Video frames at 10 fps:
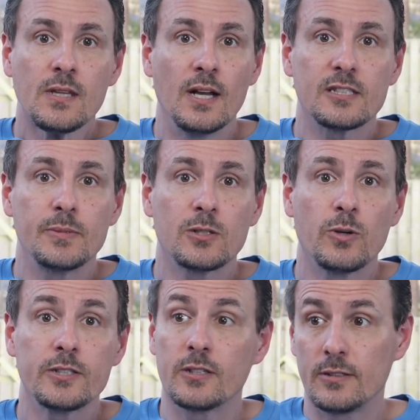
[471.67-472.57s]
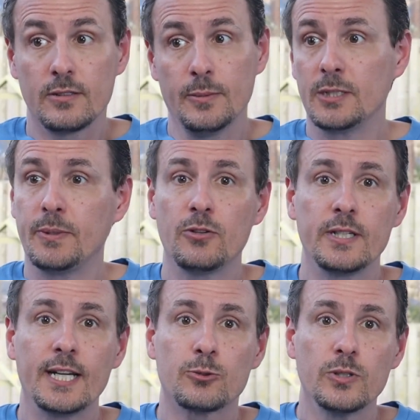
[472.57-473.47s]
That's the big question, because, I mean, he's been on
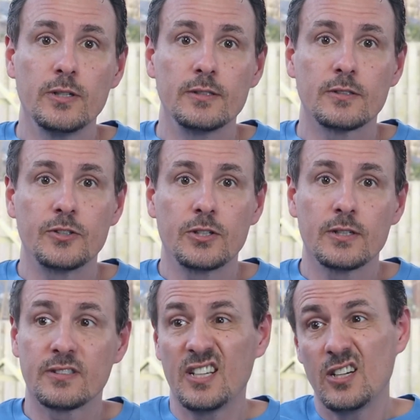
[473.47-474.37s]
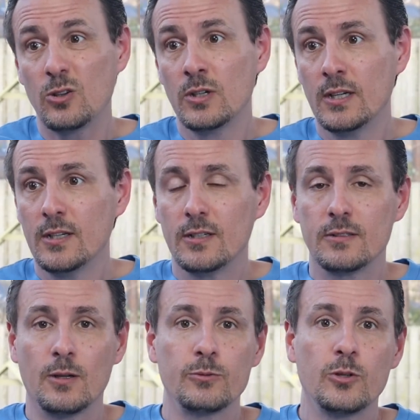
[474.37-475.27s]
nice runs. If you're going to sell,
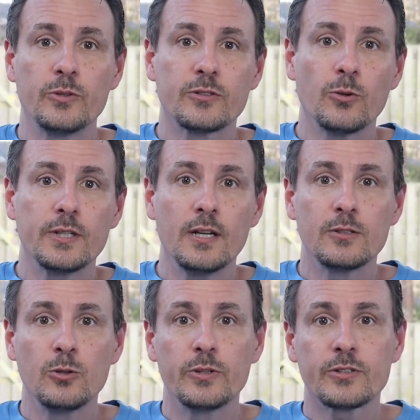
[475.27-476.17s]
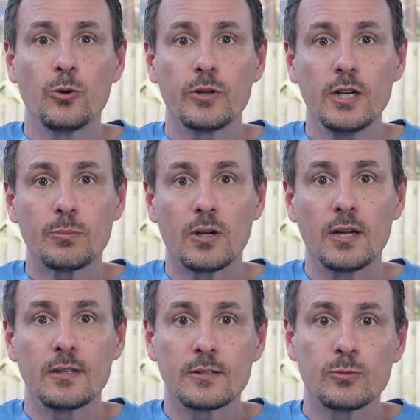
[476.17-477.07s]
don't do it when it's going down. Do it when it's going up,
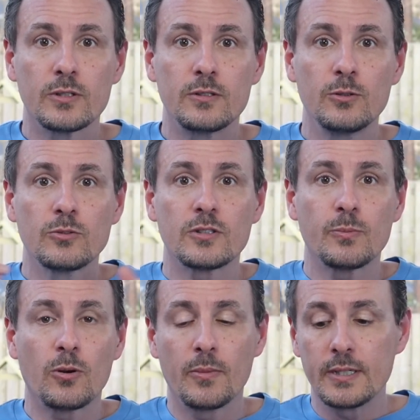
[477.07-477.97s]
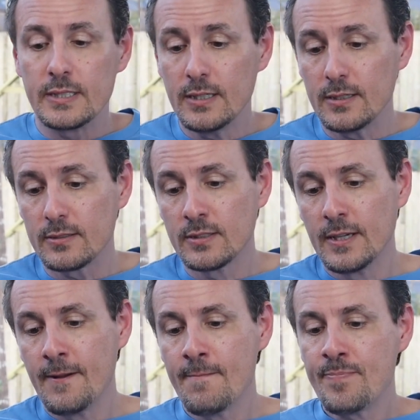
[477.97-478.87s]
right? That's what usually smart money does.
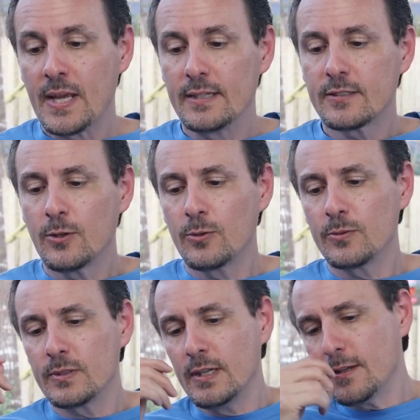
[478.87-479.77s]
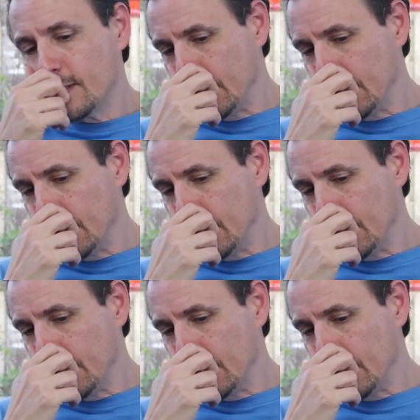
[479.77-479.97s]
And so the other